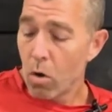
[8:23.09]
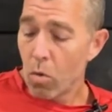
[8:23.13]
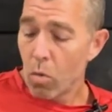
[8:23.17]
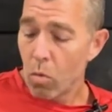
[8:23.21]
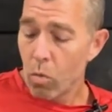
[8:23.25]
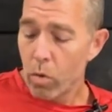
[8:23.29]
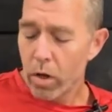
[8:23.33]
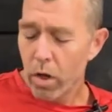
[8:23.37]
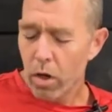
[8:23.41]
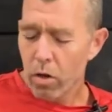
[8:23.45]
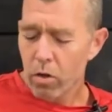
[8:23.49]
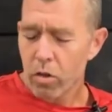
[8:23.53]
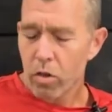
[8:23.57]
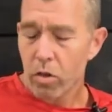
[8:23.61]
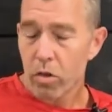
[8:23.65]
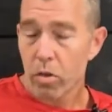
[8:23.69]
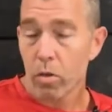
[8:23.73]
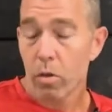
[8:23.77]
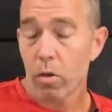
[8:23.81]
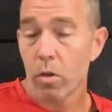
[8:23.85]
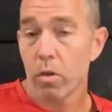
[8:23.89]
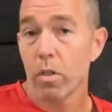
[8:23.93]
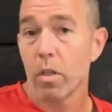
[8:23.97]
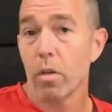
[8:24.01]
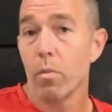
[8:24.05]
we are
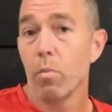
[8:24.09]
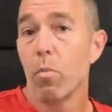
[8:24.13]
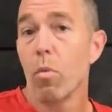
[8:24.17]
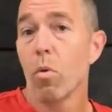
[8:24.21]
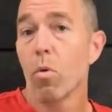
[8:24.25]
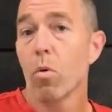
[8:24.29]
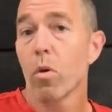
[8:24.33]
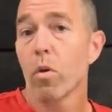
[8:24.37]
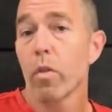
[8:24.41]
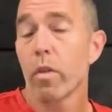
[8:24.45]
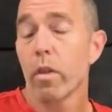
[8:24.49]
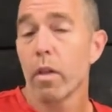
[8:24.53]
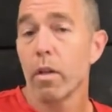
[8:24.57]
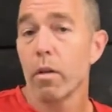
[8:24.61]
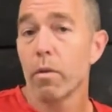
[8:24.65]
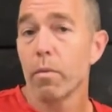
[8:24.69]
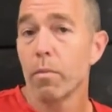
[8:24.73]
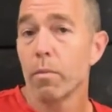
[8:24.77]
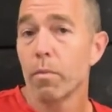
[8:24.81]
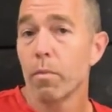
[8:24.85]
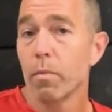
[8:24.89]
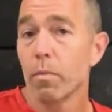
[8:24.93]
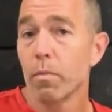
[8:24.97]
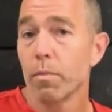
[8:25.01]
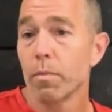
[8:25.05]
certainly more
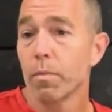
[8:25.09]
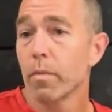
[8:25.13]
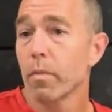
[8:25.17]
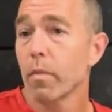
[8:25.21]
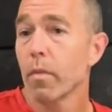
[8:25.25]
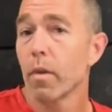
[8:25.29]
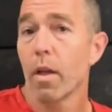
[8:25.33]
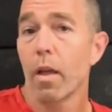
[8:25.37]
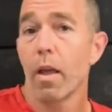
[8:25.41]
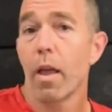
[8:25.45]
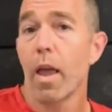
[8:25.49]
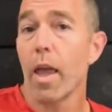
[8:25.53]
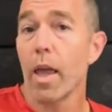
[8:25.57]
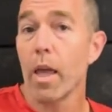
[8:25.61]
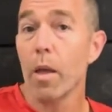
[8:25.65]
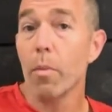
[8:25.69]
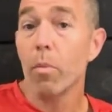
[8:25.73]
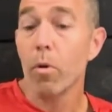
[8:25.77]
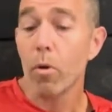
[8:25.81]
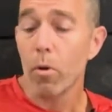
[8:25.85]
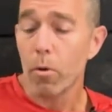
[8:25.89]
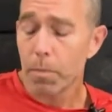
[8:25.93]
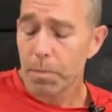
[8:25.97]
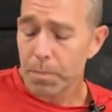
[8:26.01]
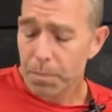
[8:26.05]
than
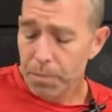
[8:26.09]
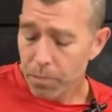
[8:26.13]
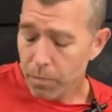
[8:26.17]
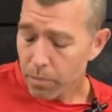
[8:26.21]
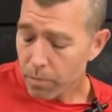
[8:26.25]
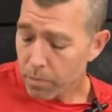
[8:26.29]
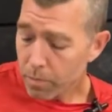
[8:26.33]
able